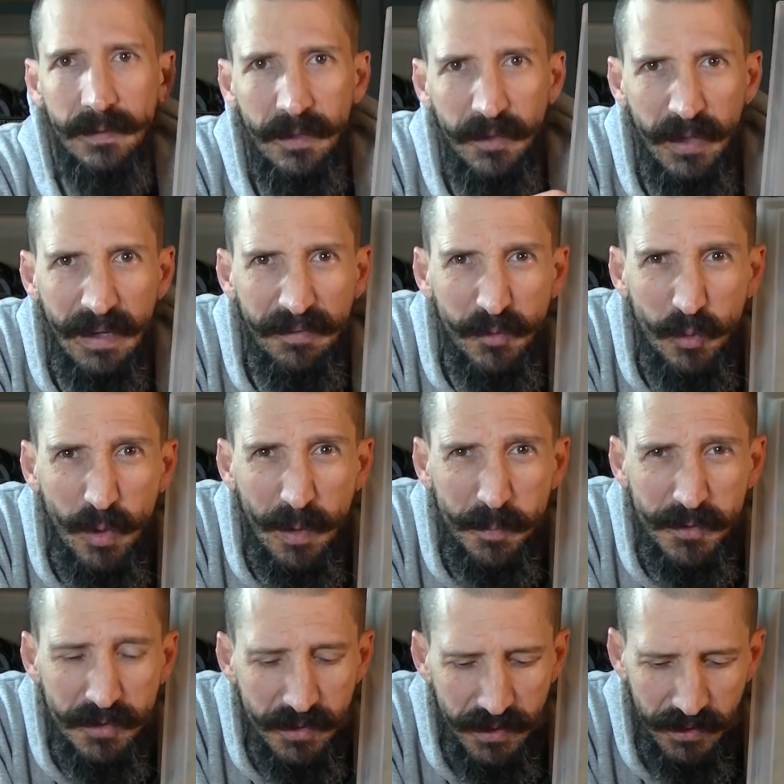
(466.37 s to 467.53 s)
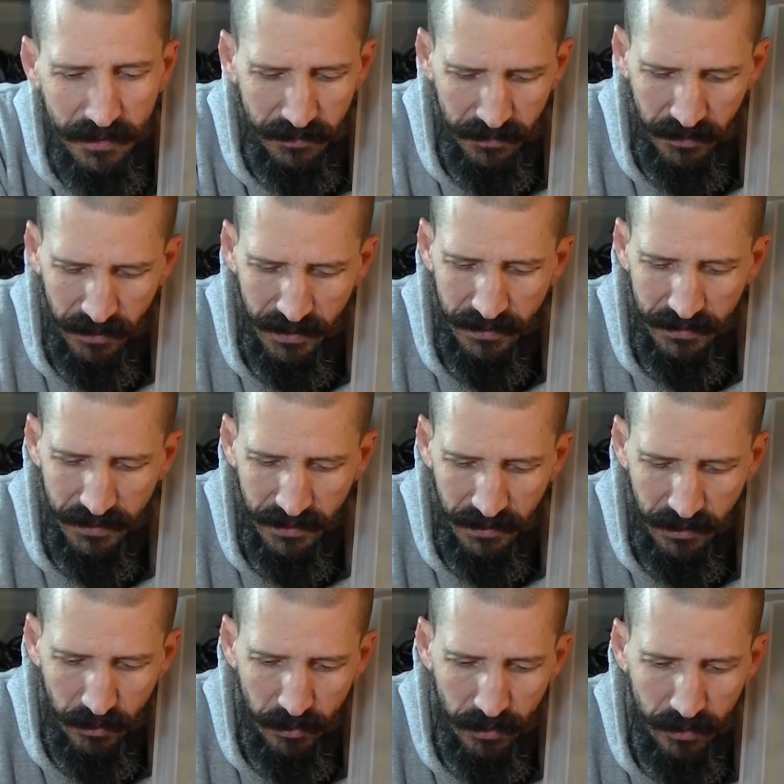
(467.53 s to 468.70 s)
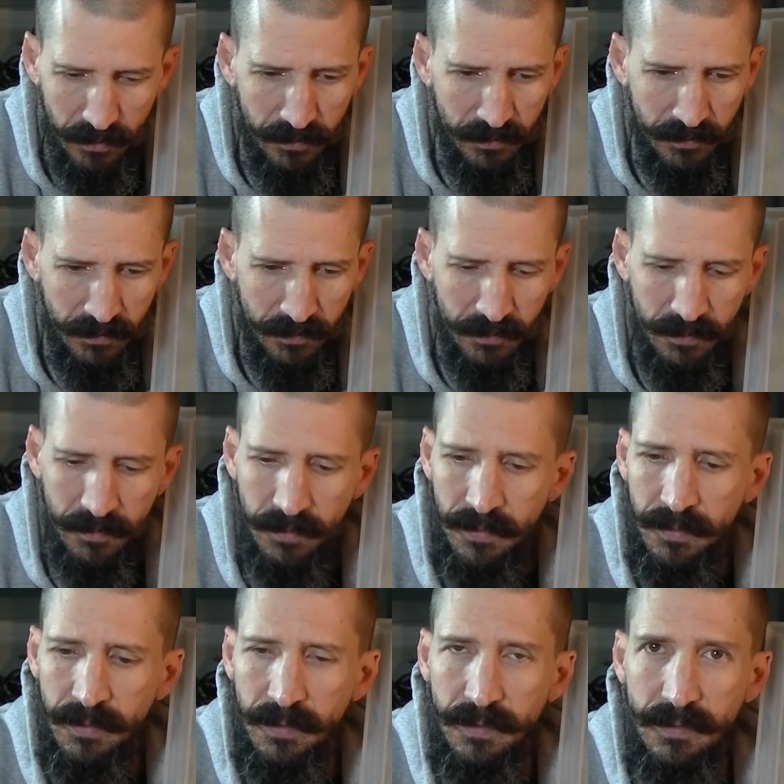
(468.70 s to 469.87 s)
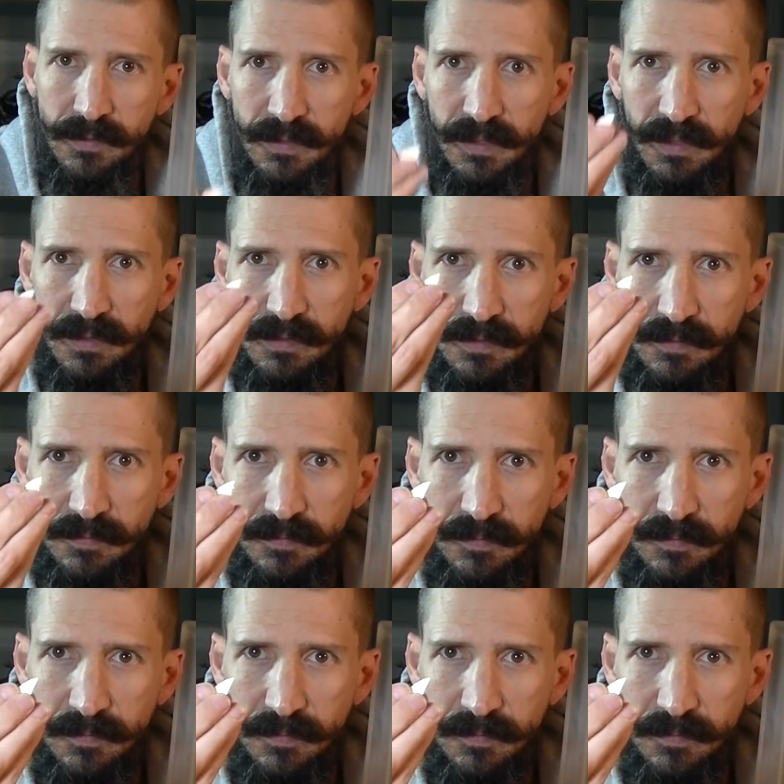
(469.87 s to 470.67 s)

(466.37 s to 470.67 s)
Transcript: Now you have two options here. You can take your seeds